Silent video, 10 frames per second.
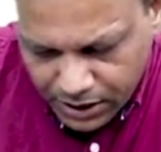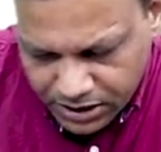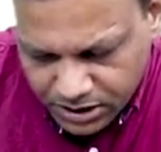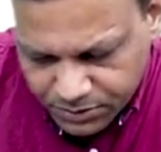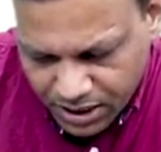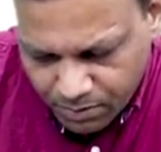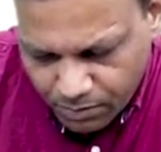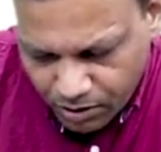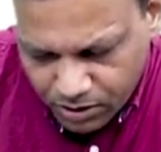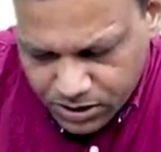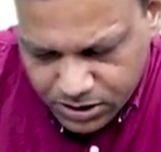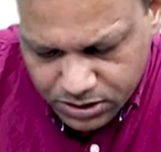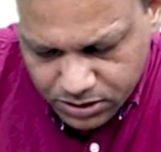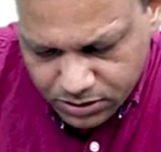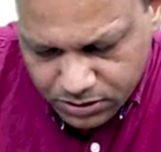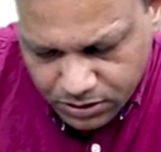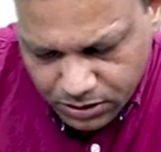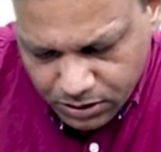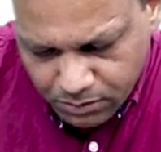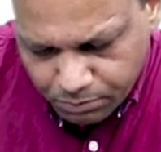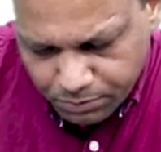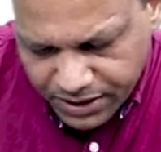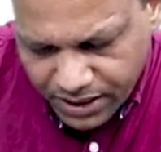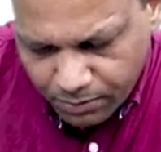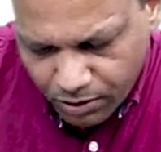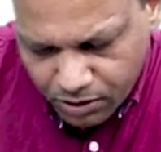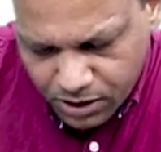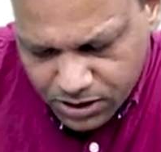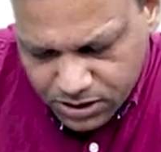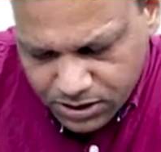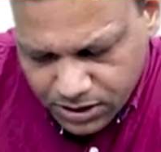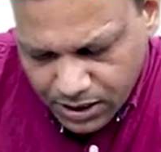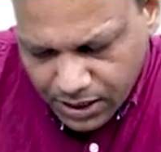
calcium channel blockers, beta blockers,